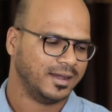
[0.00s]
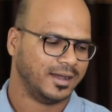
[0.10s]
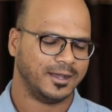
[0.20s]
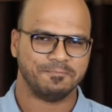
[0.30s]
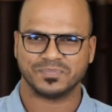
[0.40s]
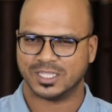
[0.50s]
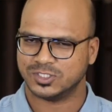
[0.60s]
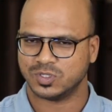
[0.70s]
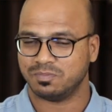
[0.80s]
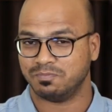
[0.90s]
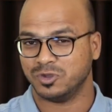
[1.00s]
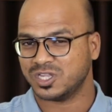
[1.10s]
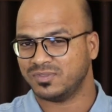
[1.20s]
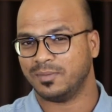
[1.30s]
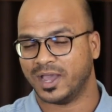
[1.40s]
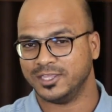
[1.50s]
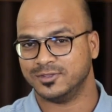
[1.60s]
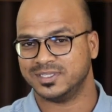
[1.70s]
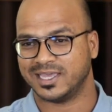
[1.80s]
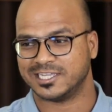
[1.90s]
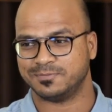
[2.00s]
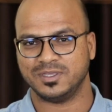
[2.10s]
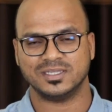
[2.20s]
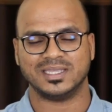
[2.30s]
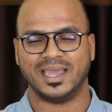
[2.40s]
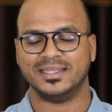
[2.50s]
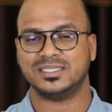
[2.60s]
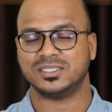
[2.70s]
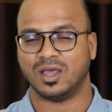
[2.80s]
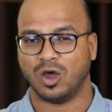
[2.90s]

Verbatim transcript: Uh, so most of them are using XPS and it's